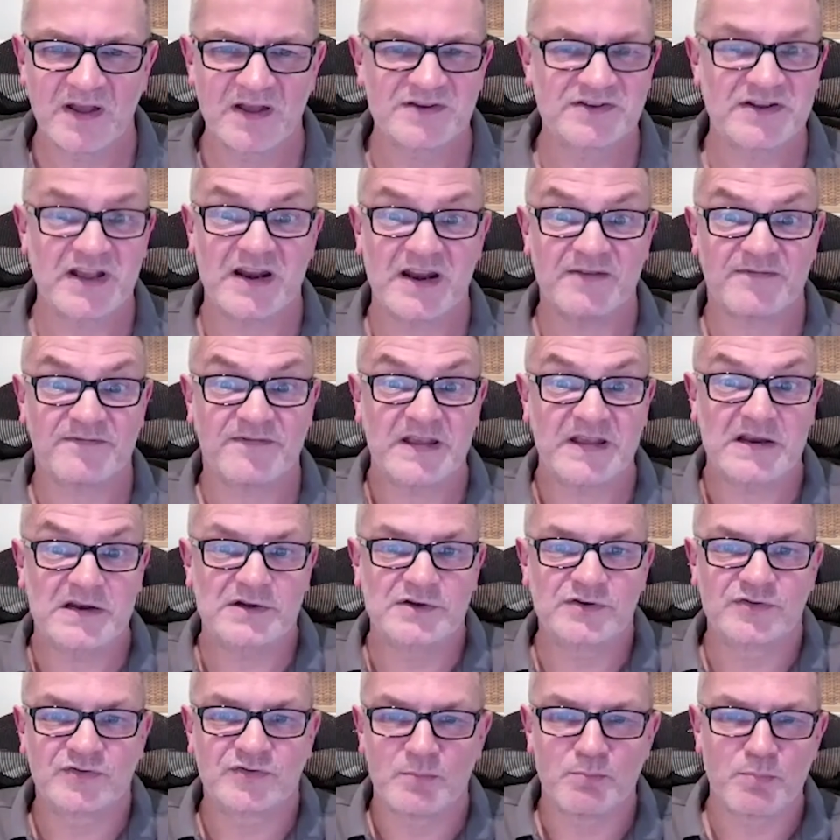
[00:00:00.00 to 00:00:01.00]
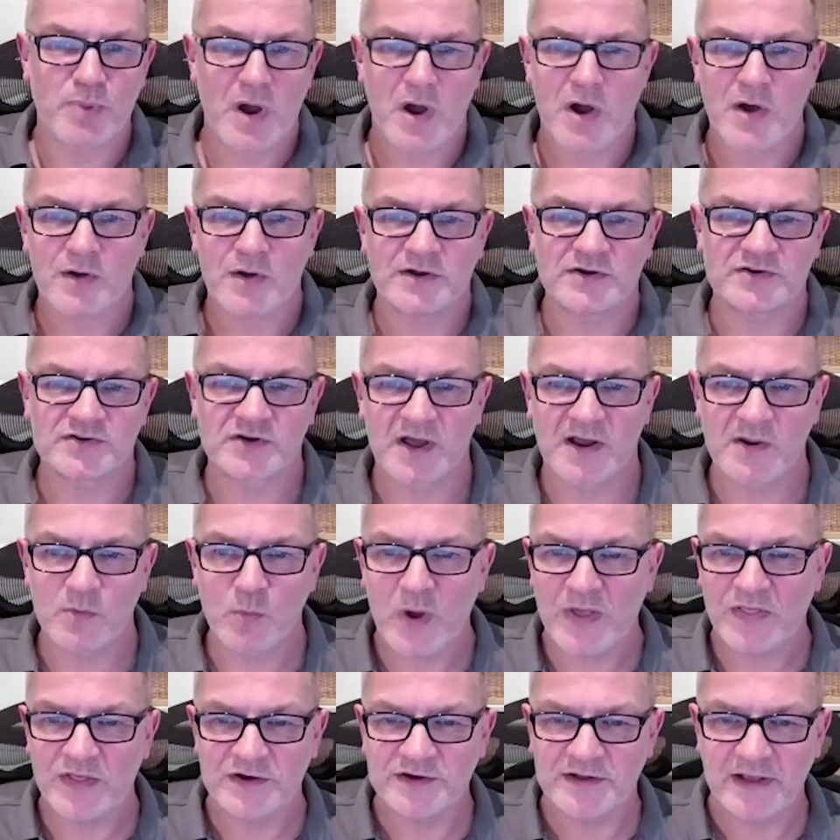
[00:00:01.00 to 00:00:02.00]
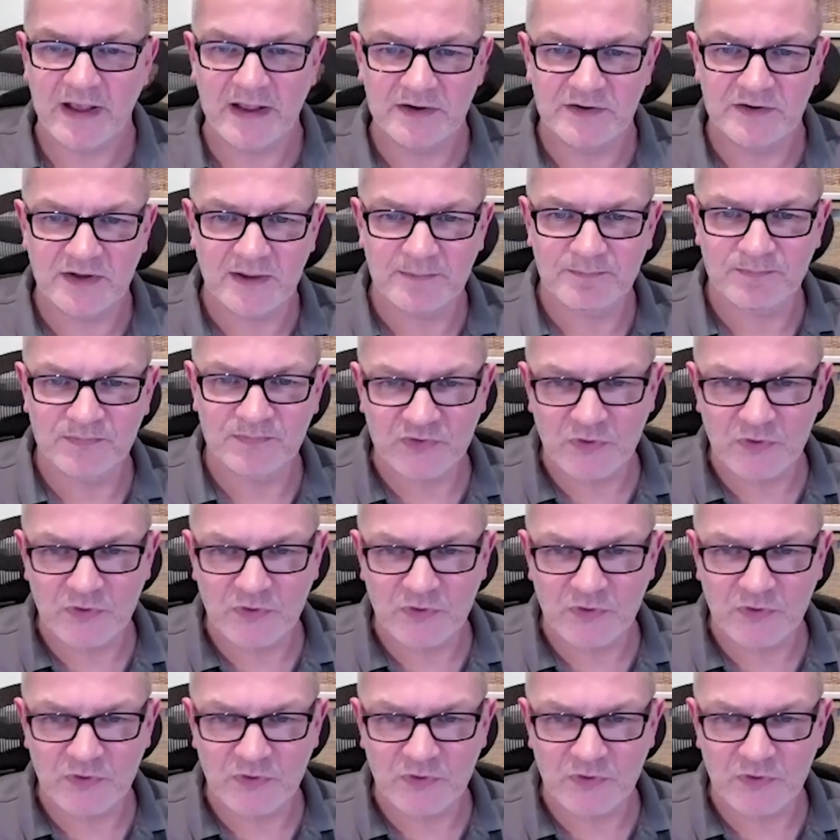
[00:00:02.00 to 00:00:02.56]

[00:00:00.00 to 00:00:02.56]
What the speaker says: data feeds from partners like weather data.